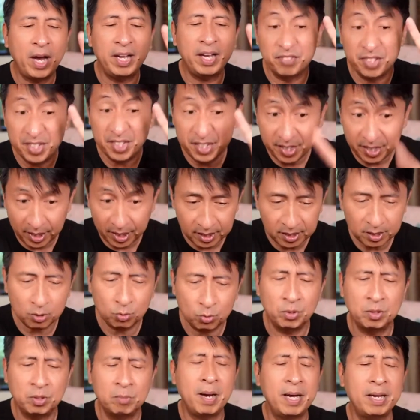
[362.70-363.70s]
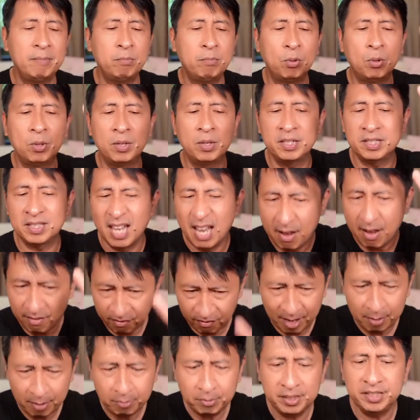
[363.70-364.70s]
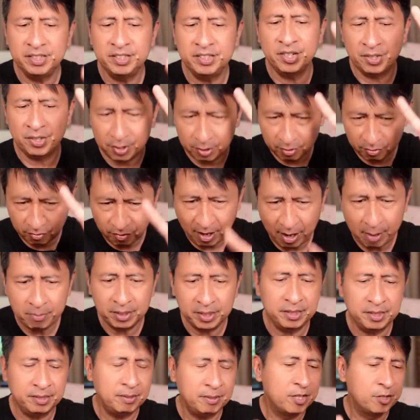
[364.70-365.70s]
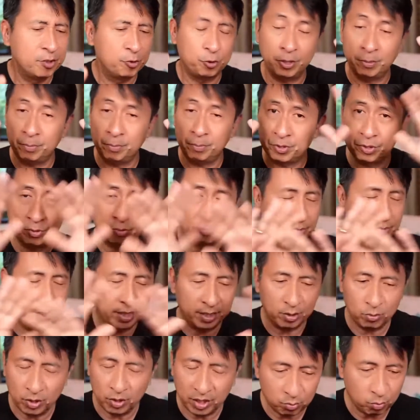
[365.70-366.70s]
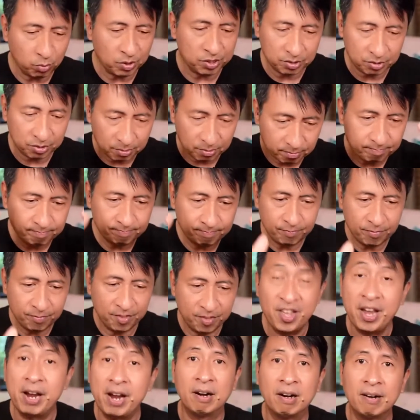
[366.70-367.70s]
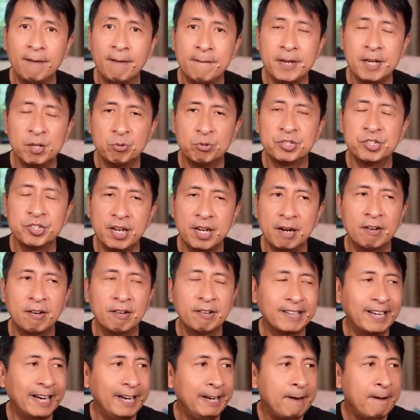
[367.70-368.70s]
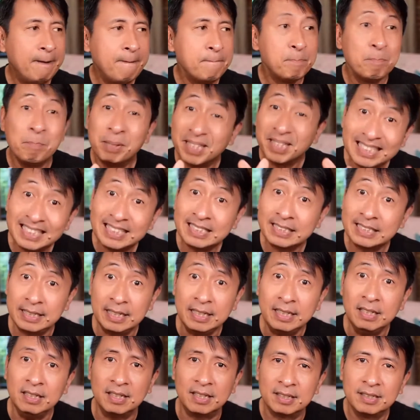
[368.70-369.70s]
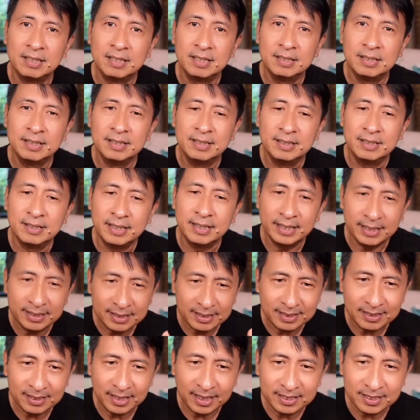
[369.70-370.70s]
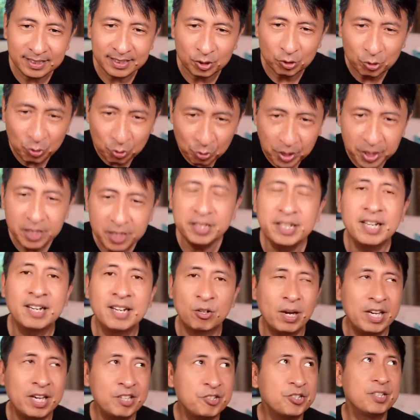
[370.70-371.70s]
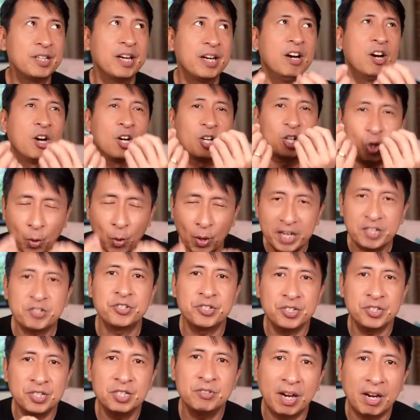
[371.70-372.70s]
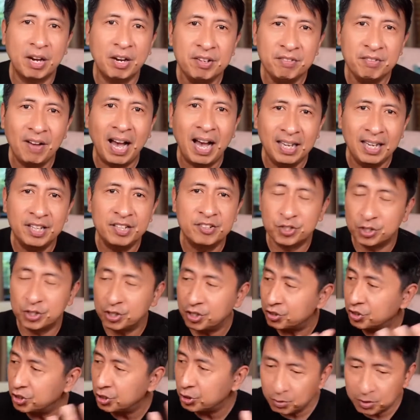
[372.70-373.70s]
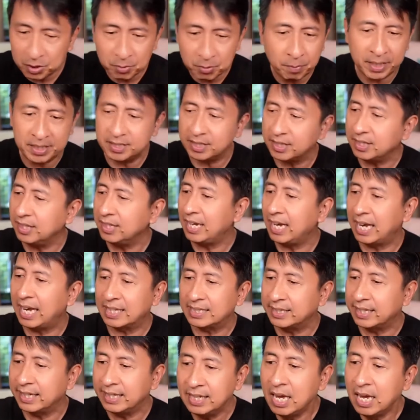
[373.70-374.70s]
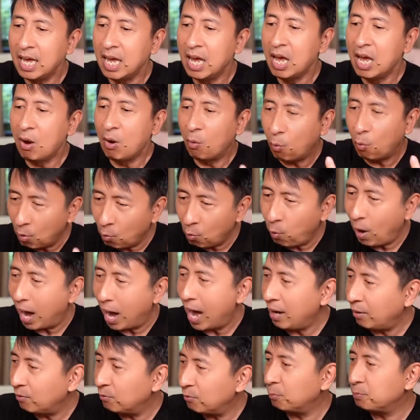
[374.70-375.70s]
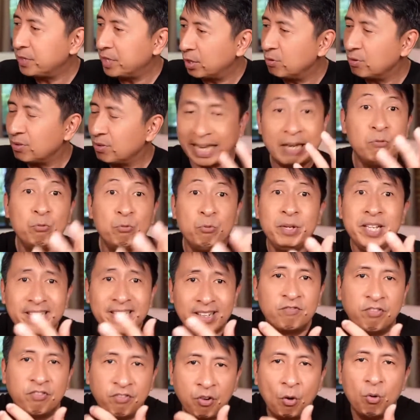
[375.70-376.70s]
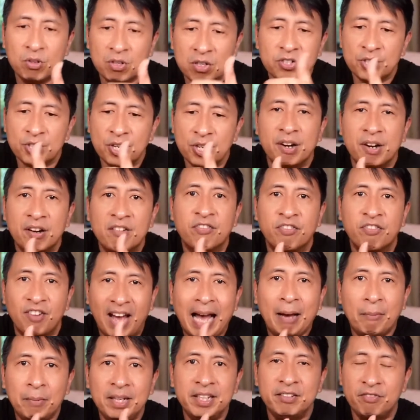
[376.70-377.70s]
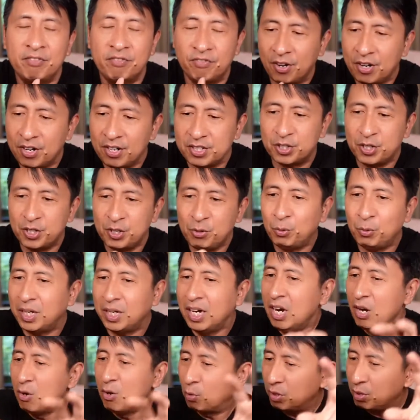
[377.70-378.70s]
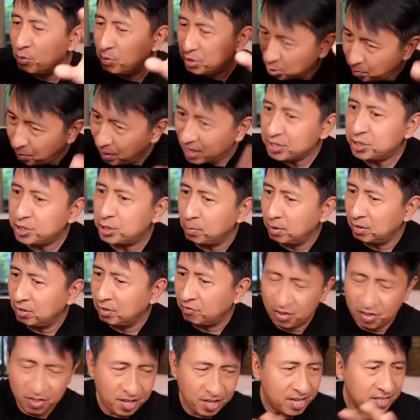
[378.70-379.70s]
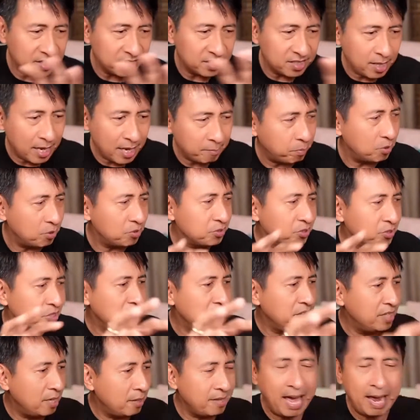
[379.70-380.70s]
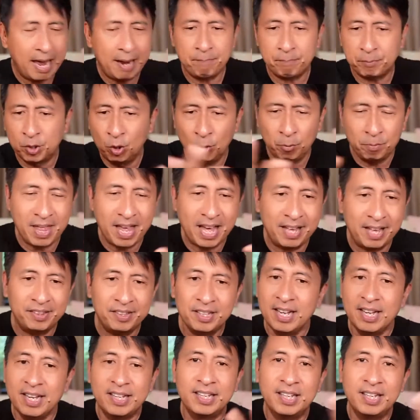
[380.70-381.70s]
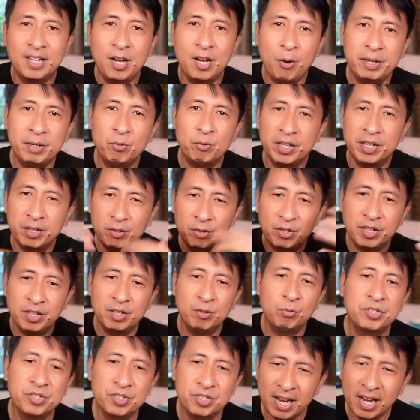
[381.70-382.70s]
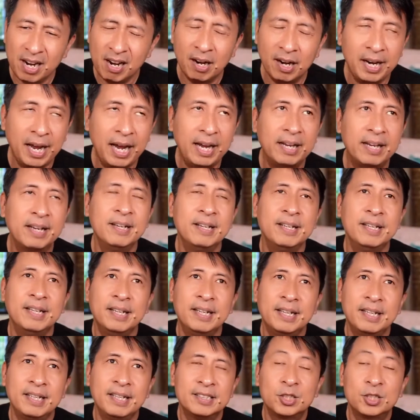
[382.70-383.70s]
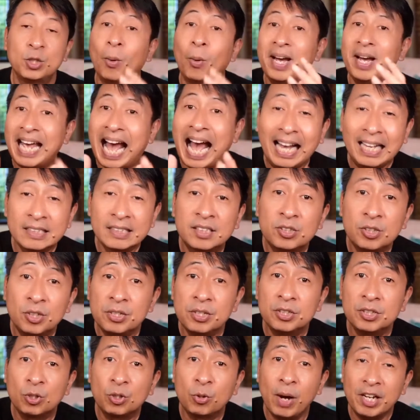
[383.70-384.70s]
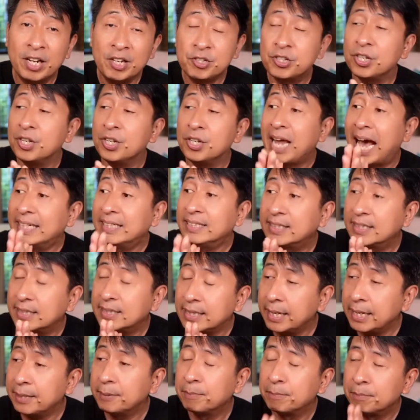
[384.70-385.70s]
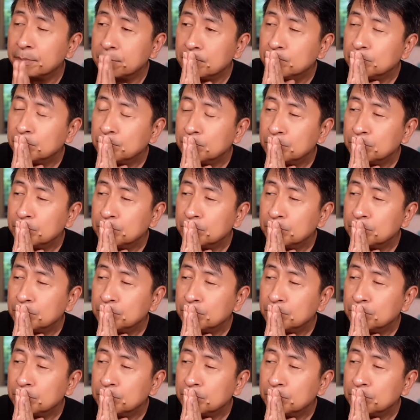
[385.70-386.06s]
wife, dates with my boys, family dinners, family trips. It it was there. It was there. Okay. But still, it's it's really a question. Her question is very valid. She she was basically asking, what you know, can we focus on our family first? You know, we're we're responsible for this, that person, that that group, that you know, and it, it was there. And I, so I asked her this question. I said,